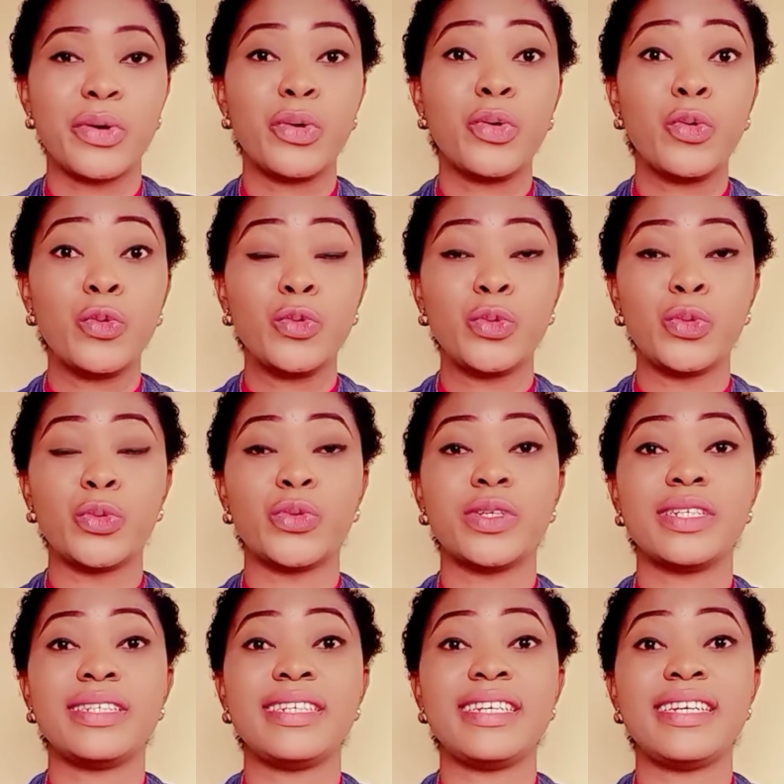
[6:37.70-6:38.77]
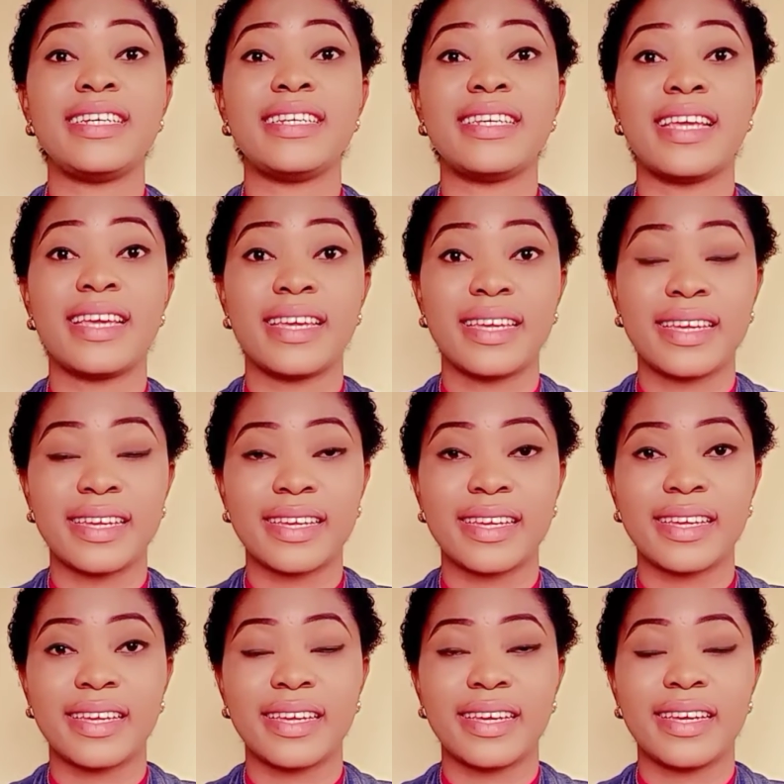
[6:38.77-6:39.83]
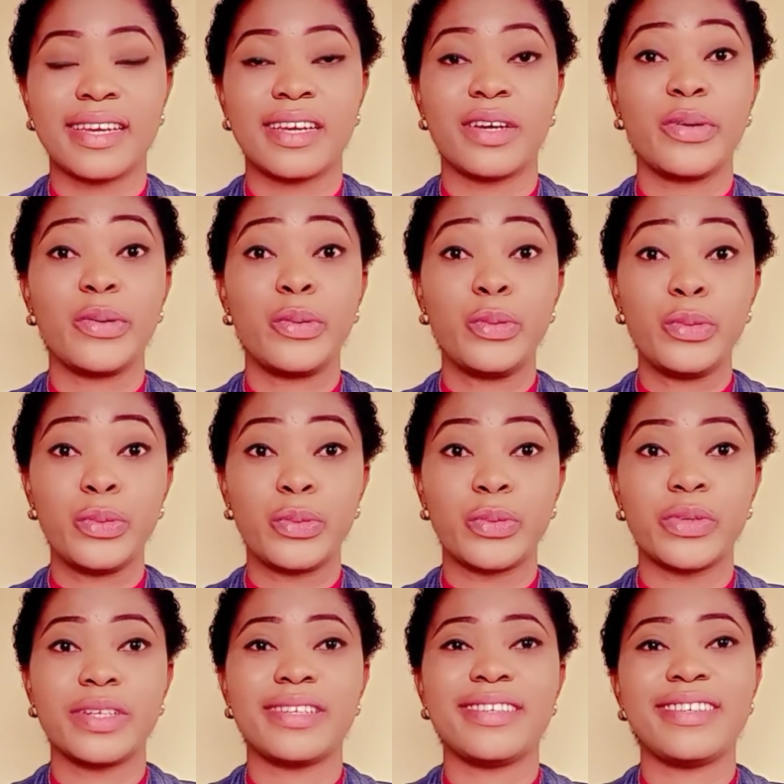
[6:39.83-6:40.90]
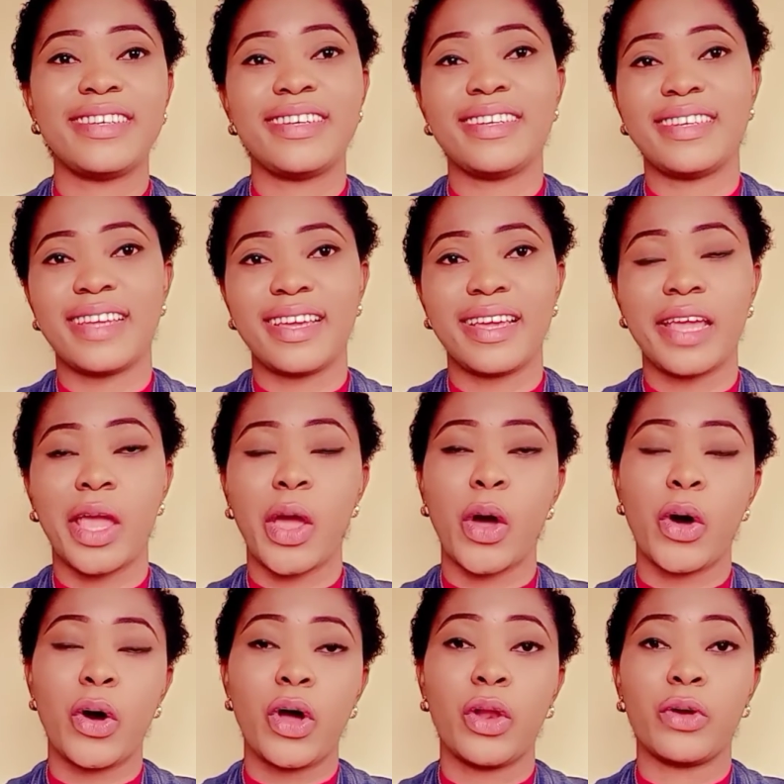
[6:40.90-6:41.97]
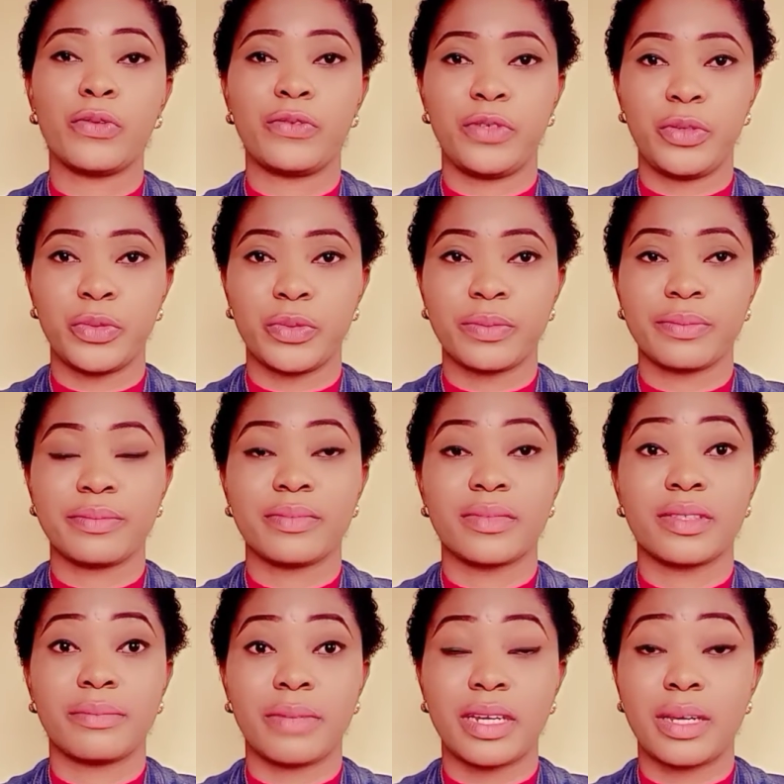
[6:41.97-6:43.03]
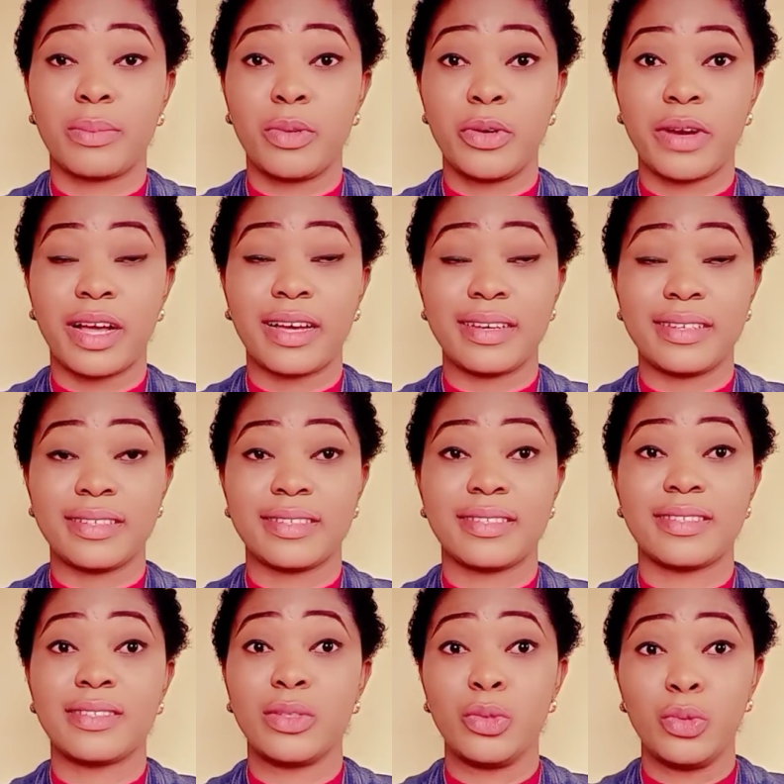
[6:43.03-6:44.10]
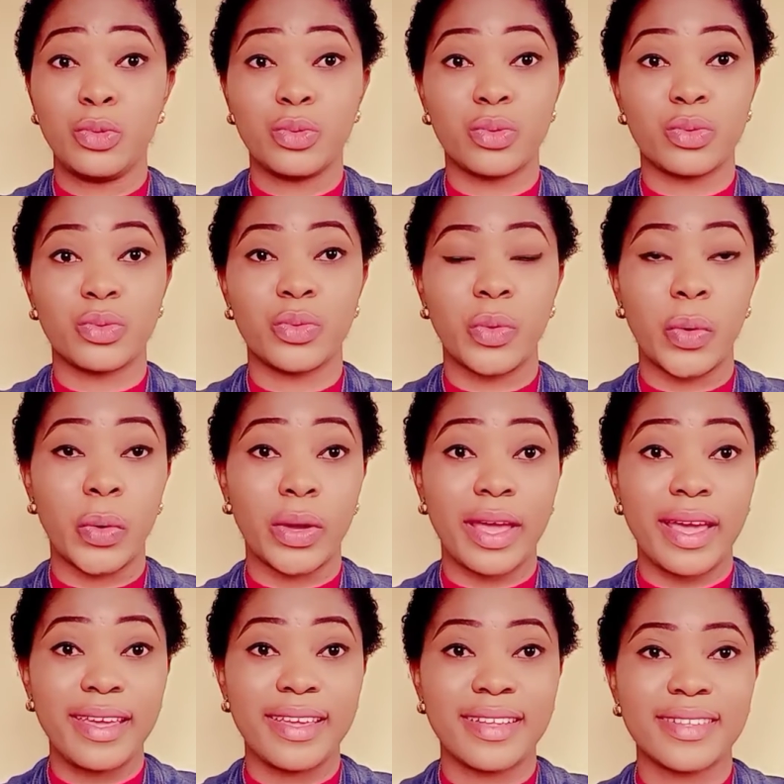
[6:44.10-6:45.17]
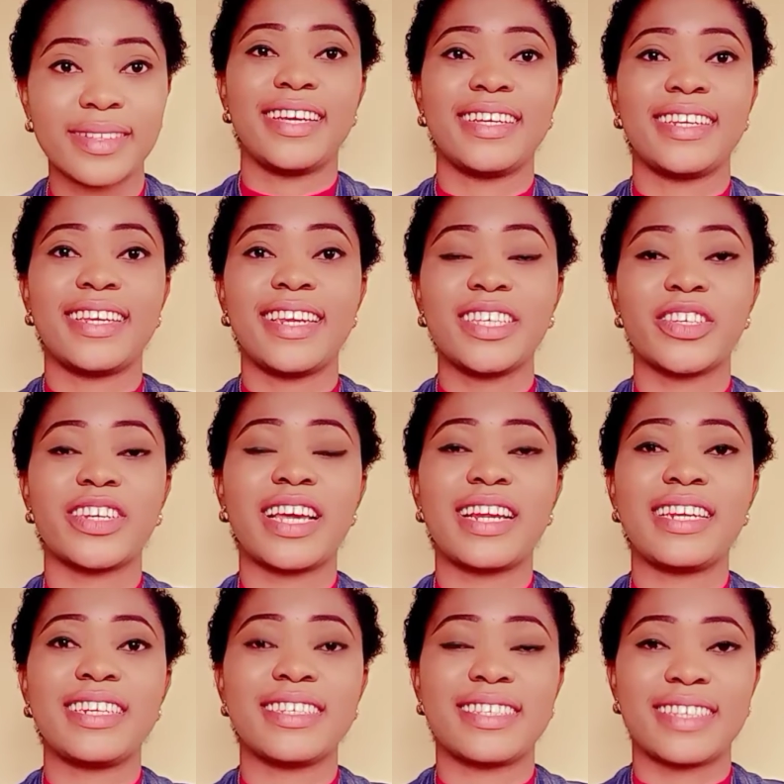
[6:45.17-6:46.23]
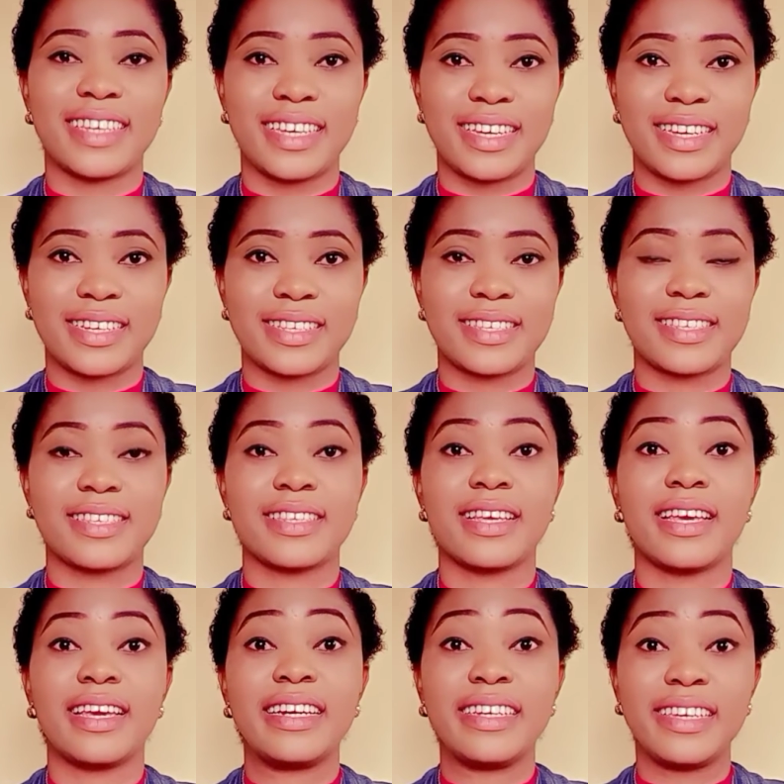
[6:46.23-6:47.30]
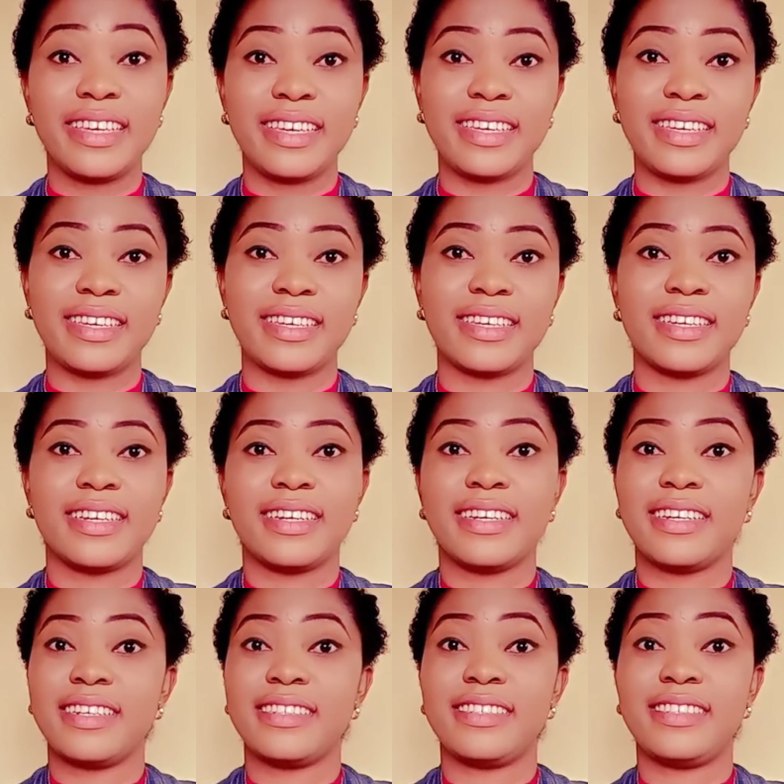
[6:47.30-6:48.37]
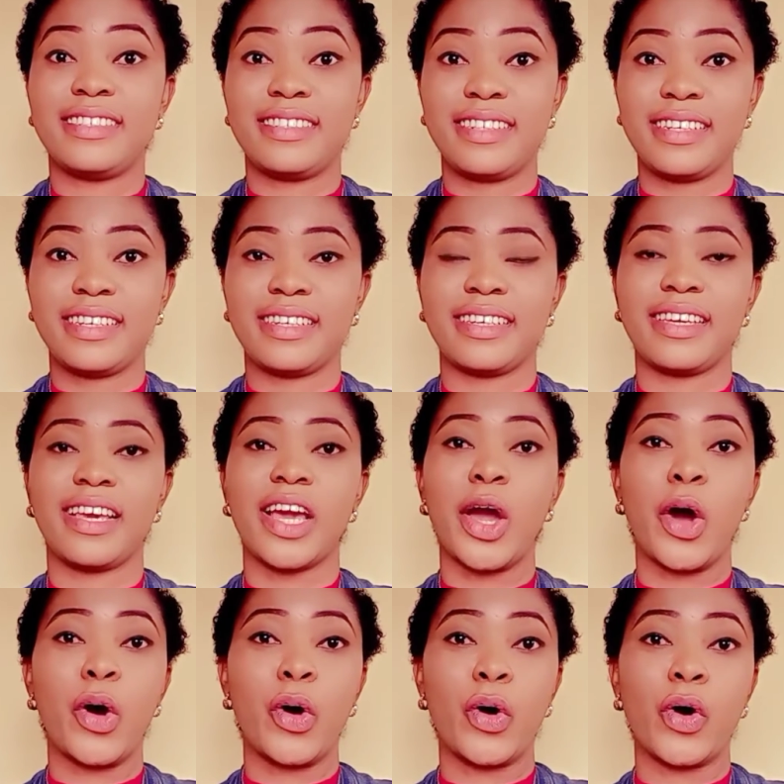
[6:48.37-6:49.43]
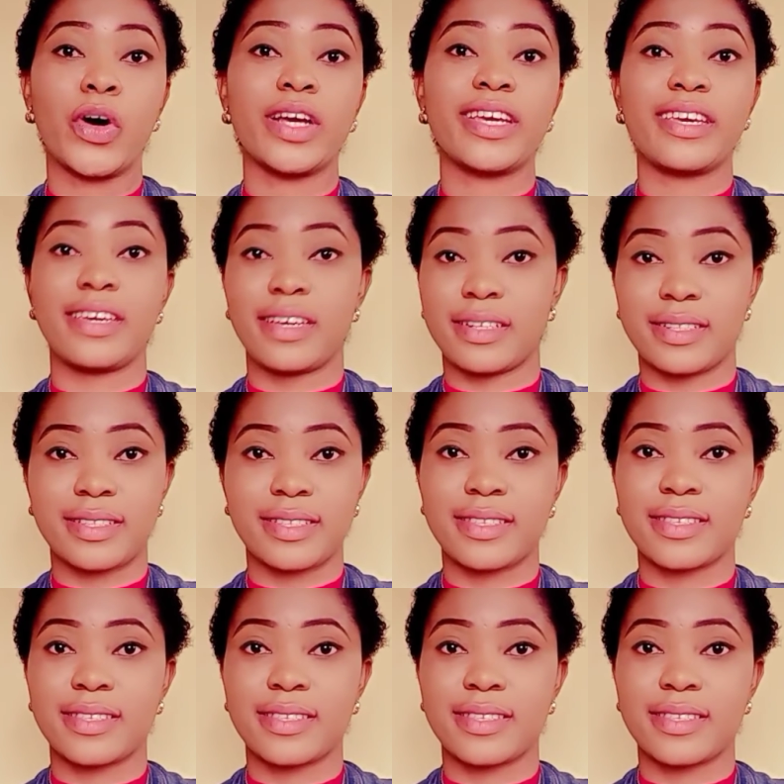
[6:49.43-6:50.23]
Unu niile. Unu niile. All of you. But the plural is unu. Okay? The next on our list is he, she, or it.